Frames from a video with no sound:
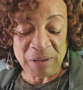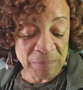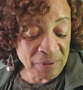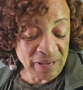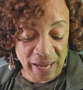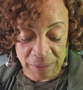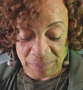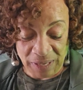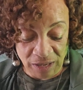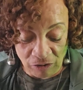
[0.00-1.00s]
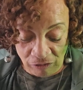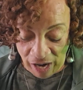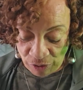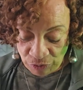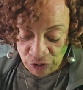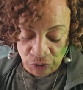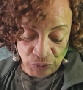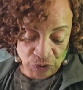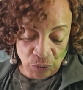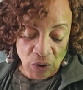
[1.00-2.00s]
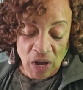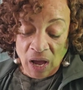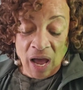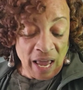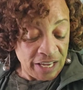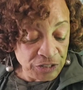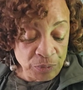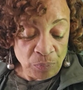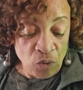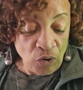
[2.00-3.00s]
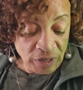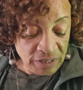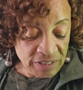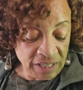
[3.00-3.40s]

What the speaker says: People like being around you. So it's important.